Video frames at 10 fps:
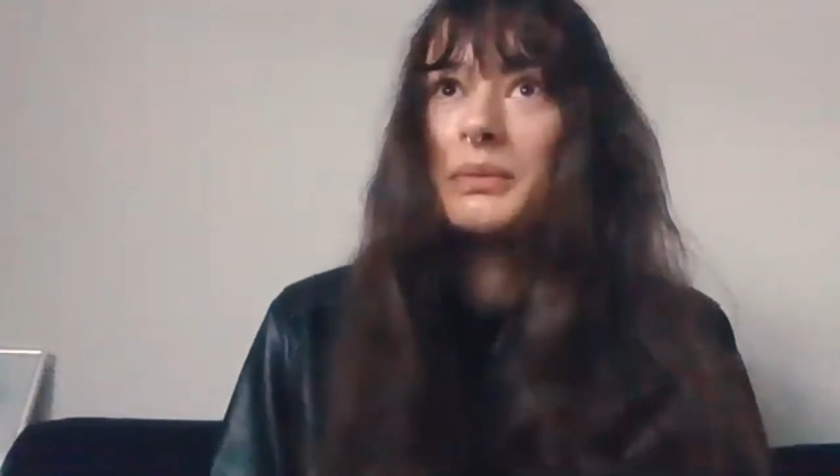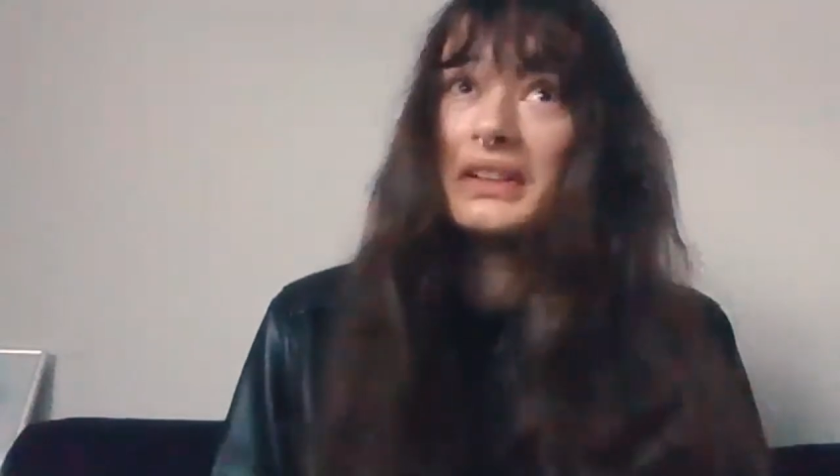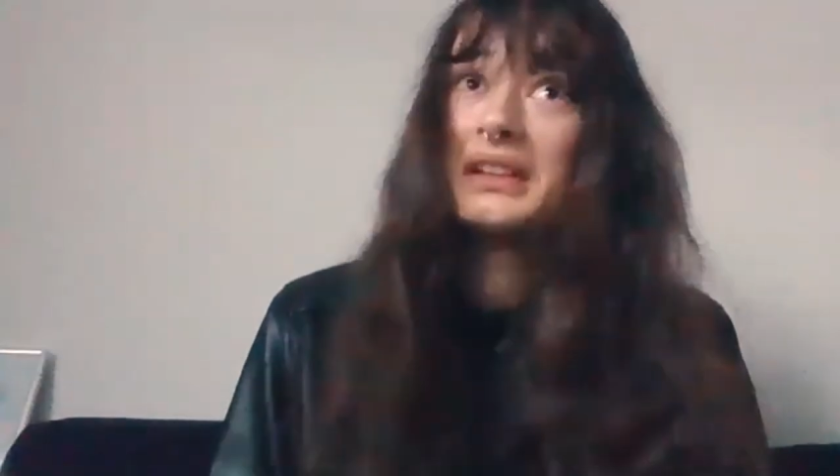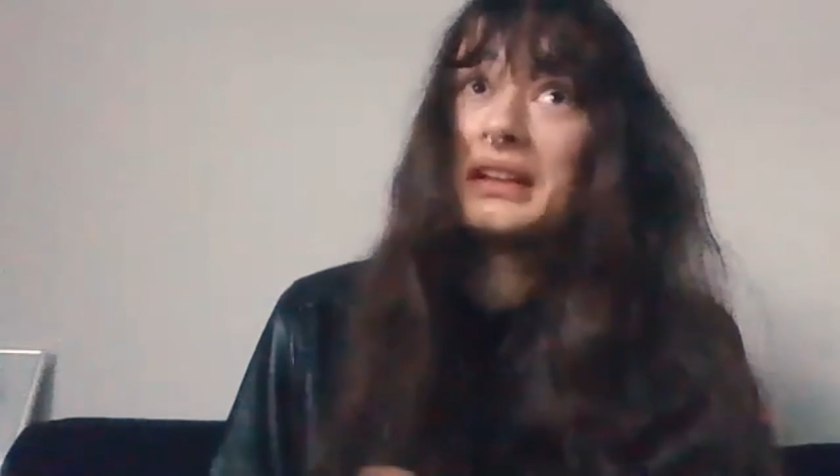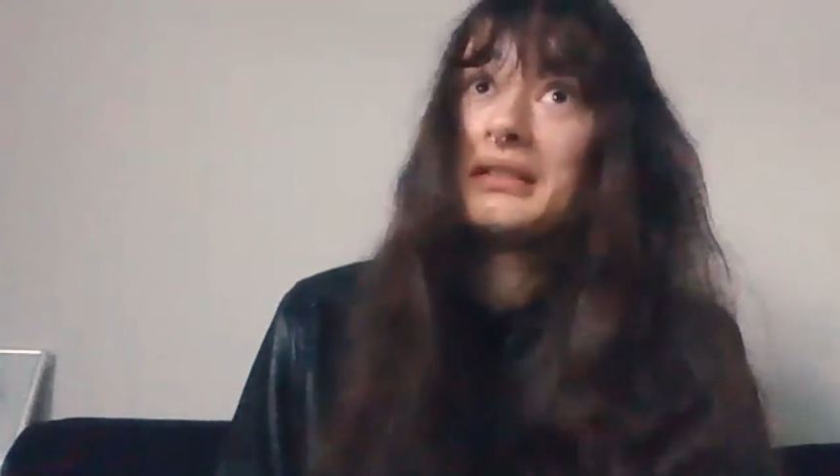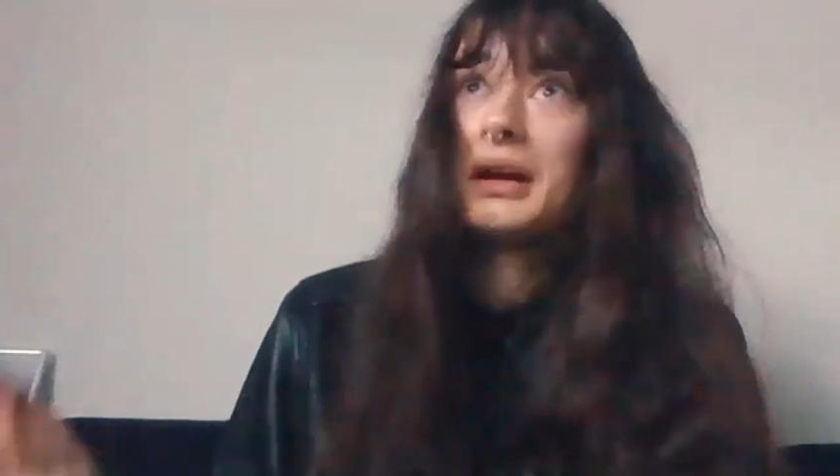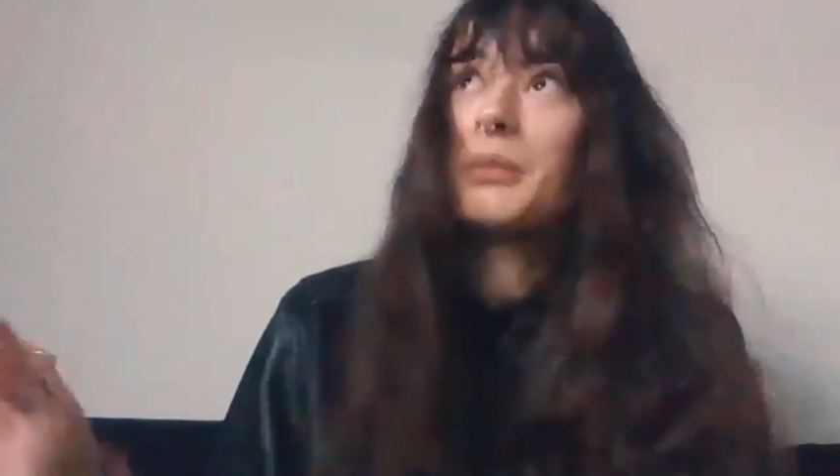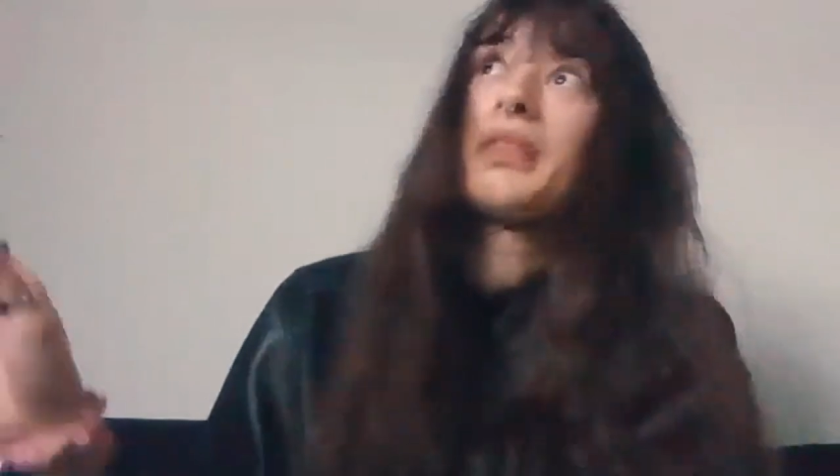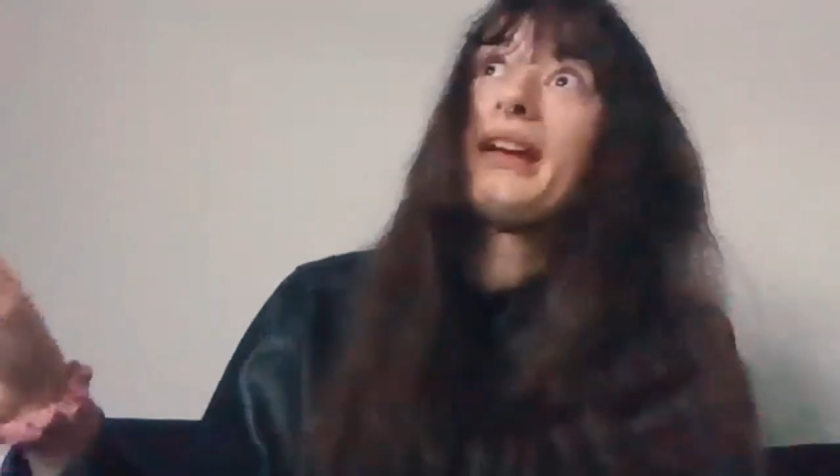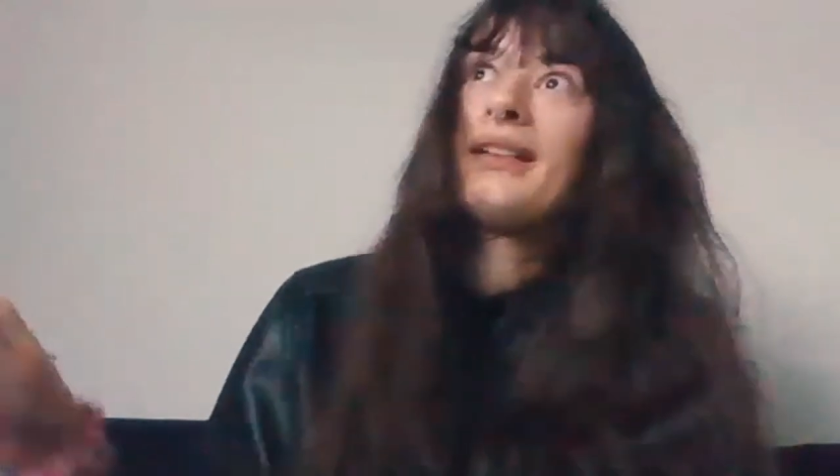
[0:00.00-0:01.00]
I'm still not
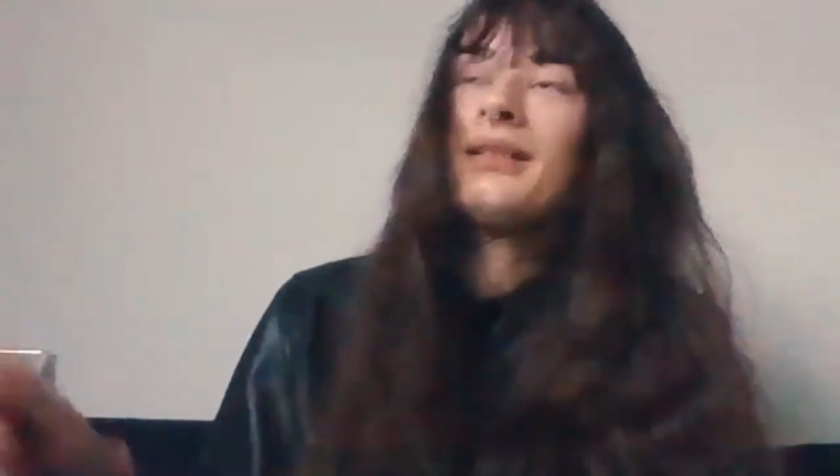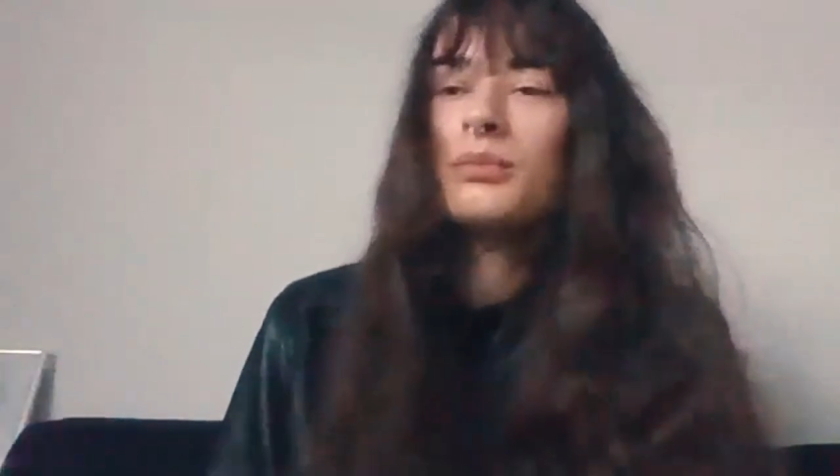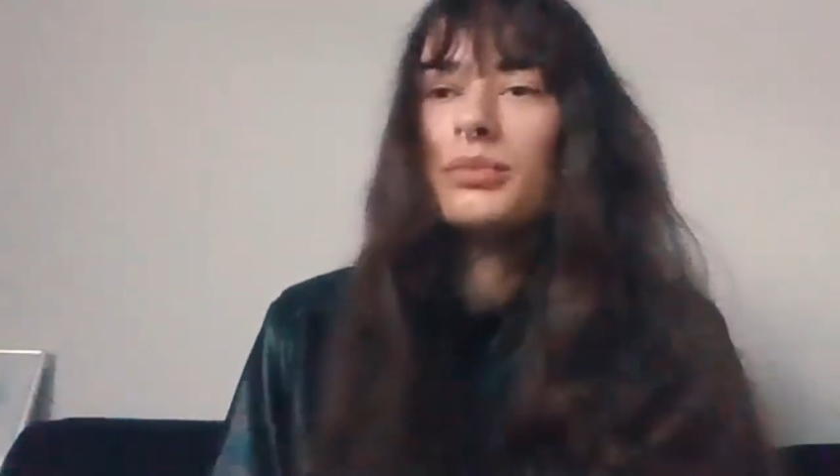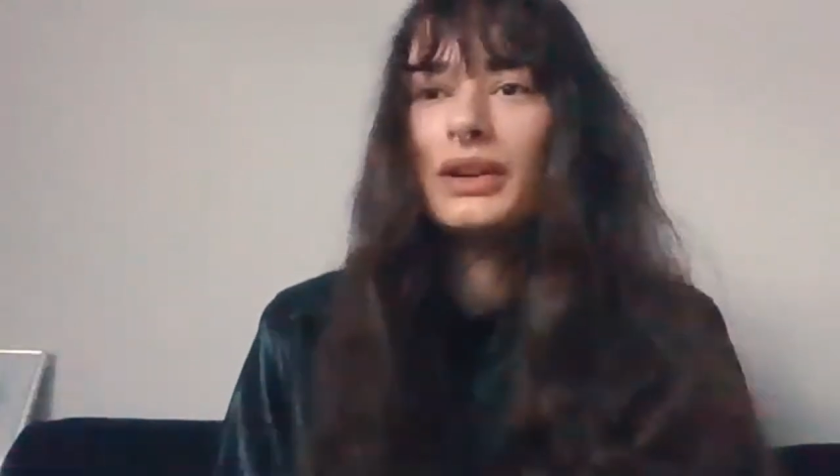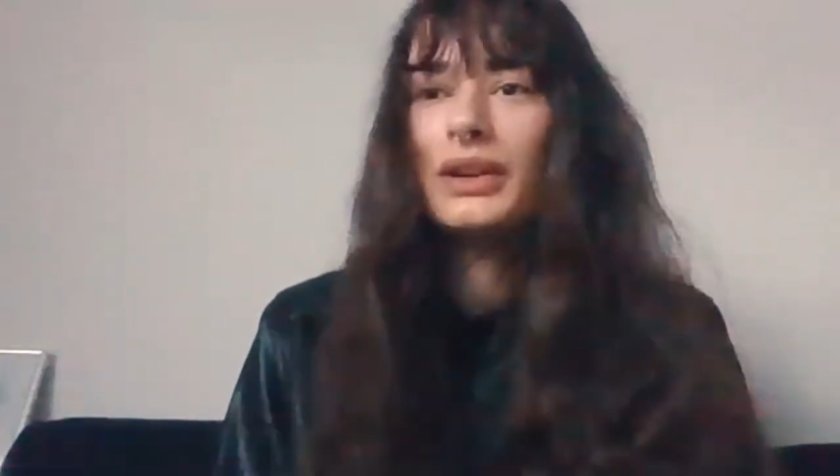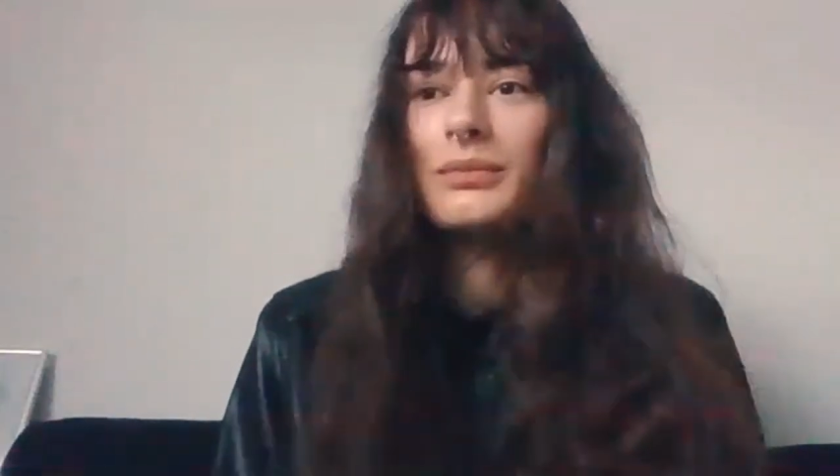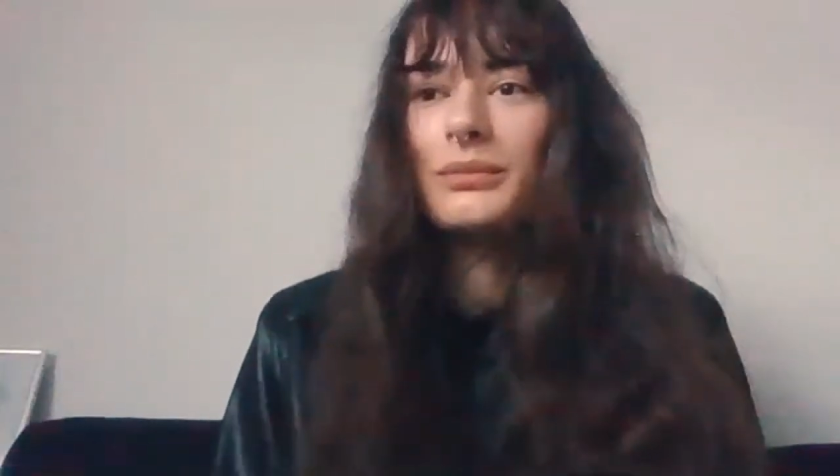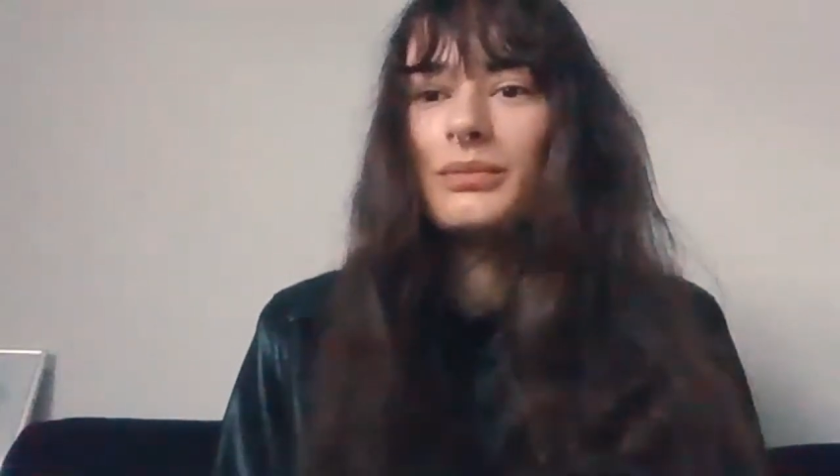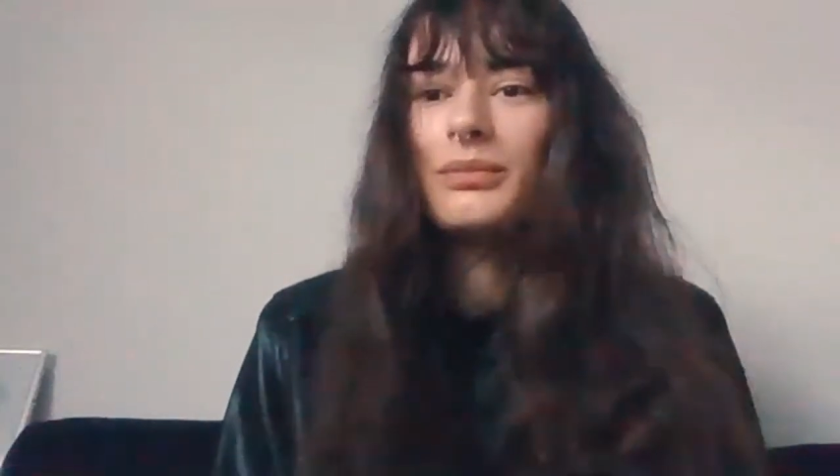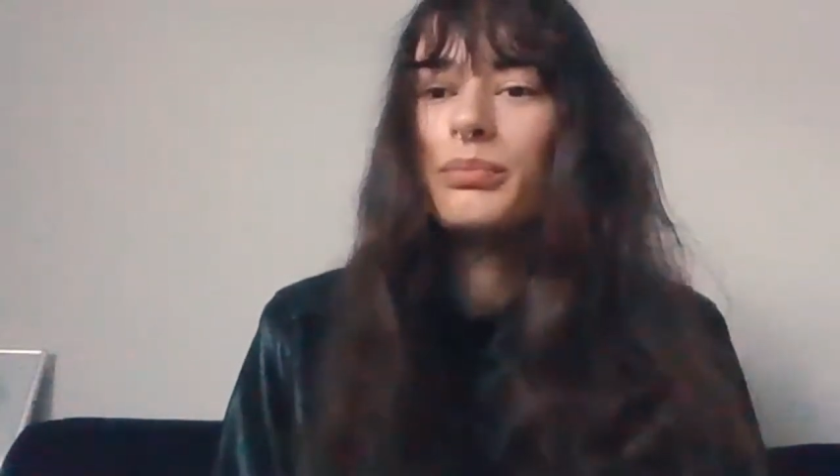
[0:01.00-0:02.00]
up there, but
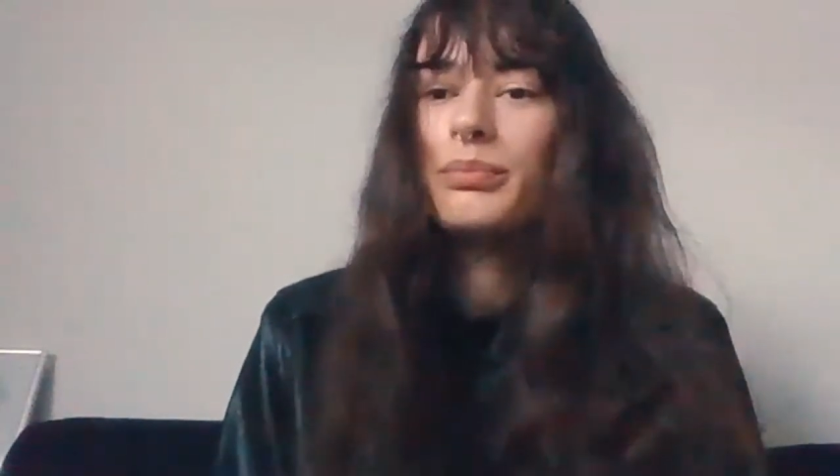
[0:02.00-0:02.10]
I'm,